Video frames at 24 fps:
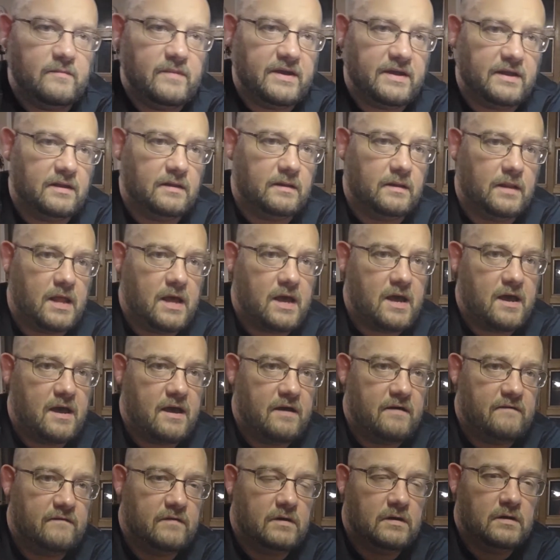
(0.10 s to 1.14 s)
it
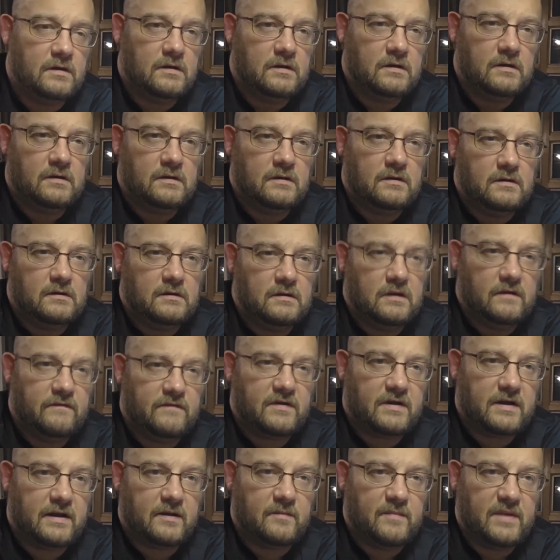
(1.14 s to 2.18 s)
live. Figured
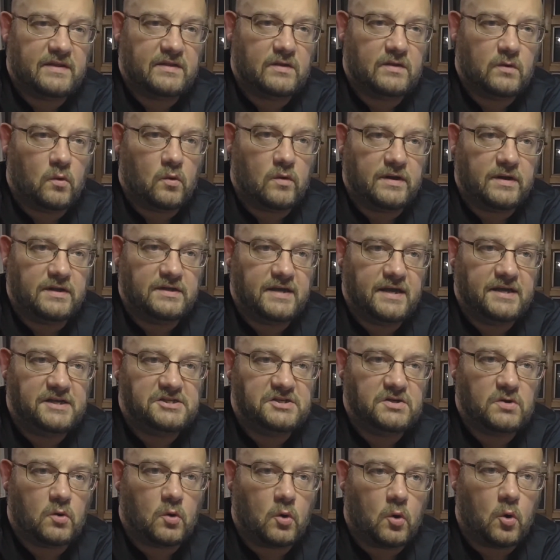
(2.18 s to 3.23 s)
out how to make the orientation
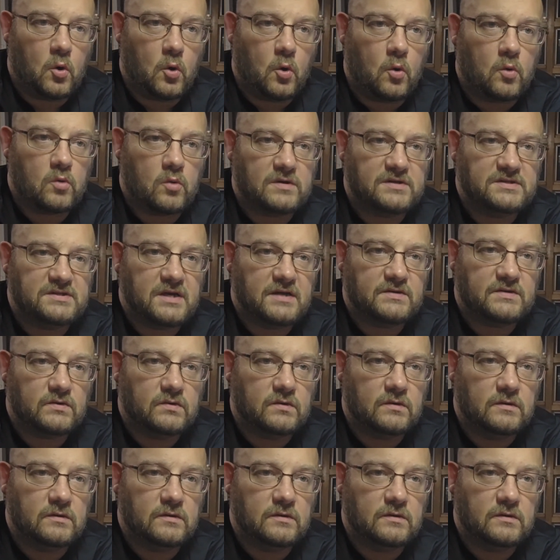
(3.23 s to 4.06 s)
horizontal.